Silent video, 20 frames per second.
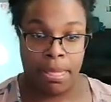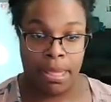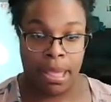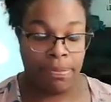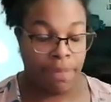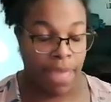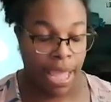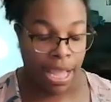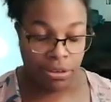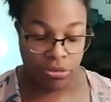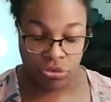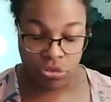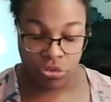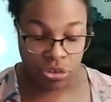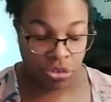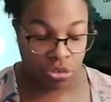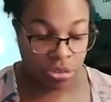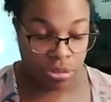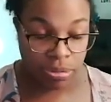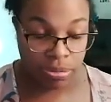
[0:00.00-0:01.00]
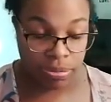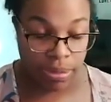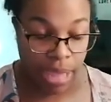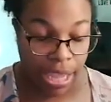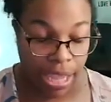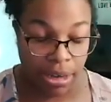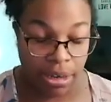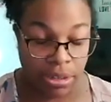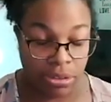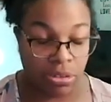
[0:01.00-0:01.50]
And that's just,
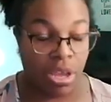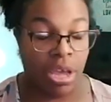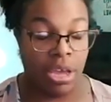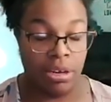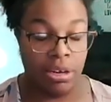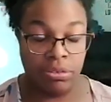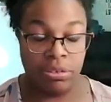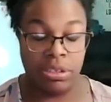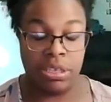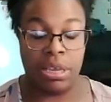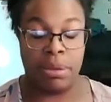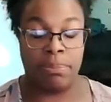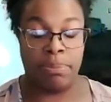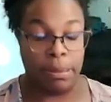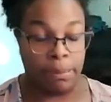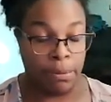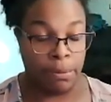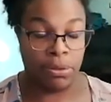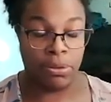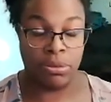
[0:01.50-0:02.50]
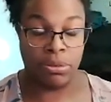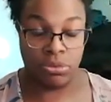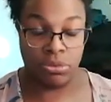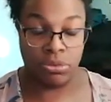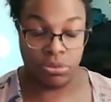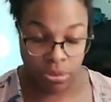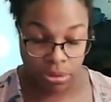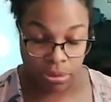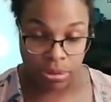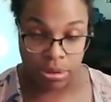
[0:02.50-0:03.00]
that is honestly a biblical
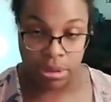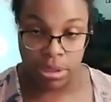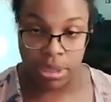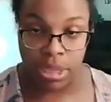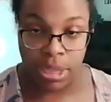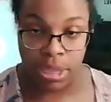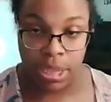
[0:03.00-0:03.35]
truth.